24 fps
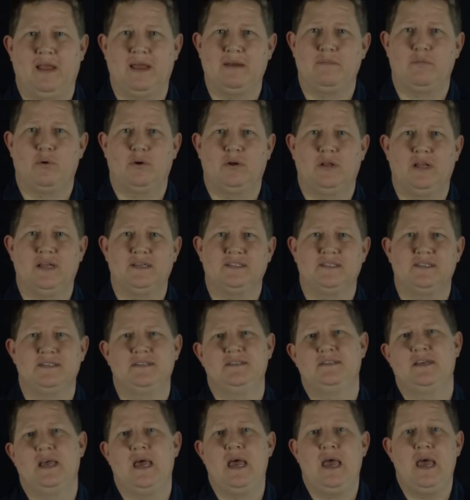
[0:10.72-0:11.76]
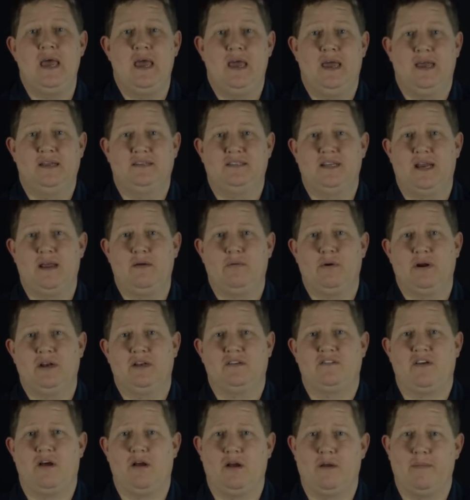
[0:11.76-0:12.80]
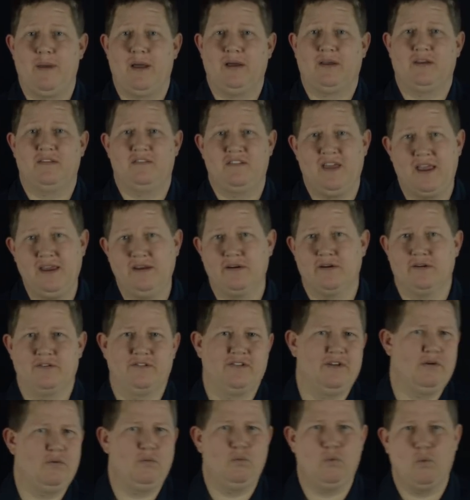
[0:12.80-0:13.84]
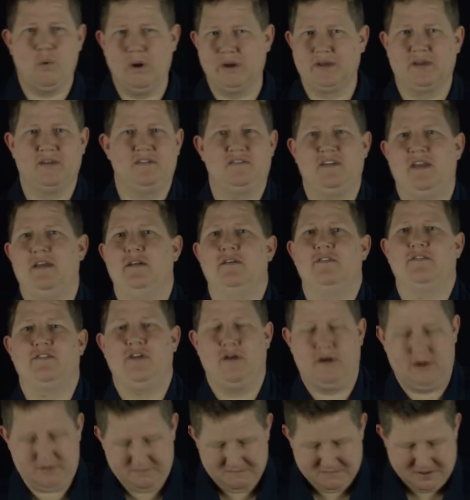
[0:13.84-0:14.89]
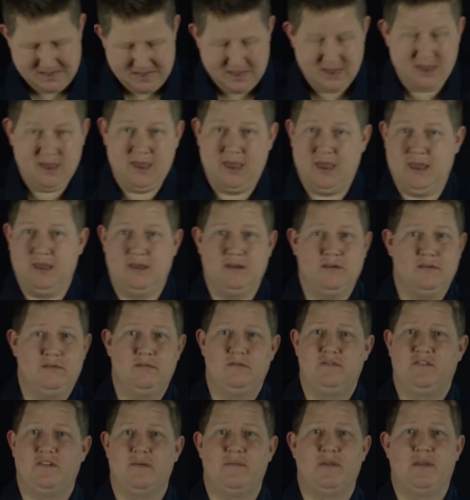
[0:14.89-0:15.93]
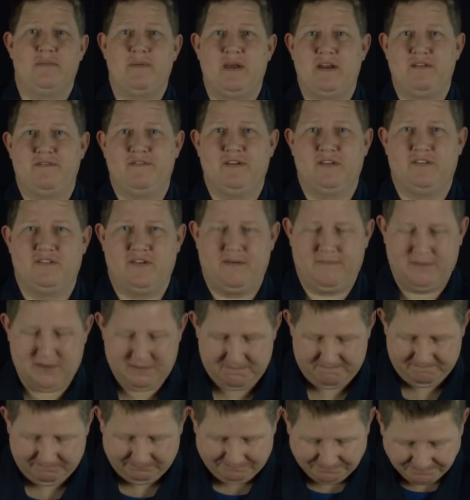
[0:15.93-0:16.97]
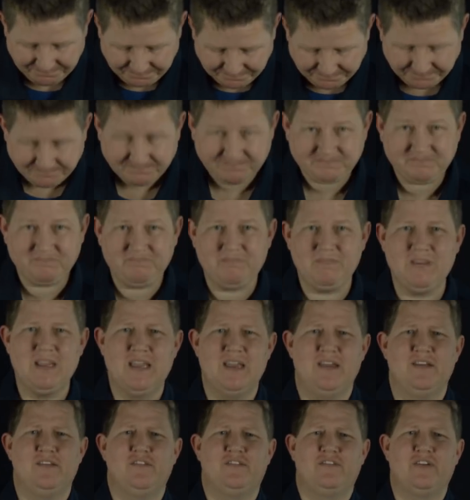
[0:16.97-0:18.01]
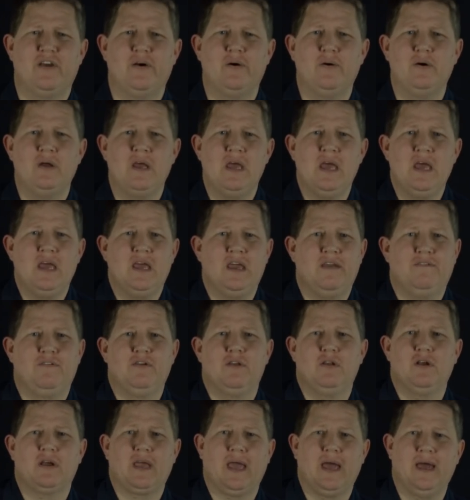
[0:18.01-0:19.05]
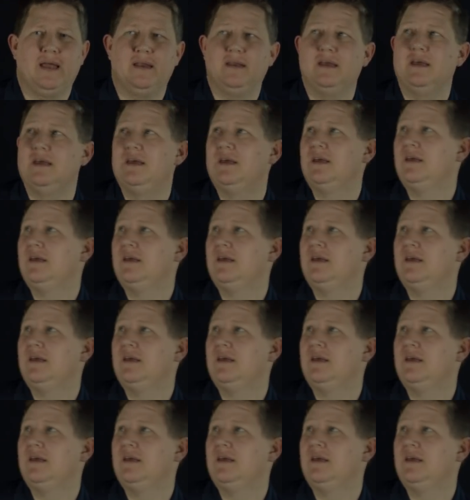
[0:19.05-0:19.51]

Lightboard Lessons. And today we're going to talk about containers and what containers are and some of the benefits of them. And so if you look at